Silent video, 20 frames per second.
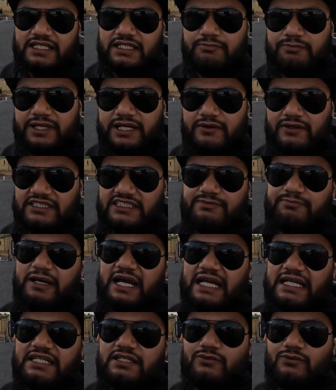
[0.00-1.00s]
appearance
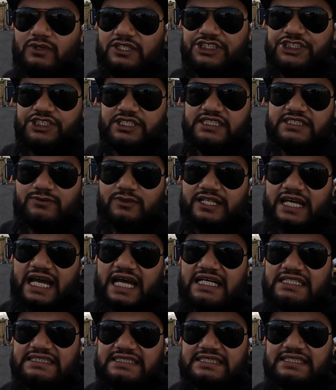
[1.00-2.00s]
pack, which this one
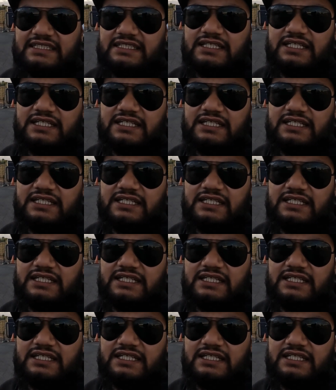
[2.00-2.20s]
has.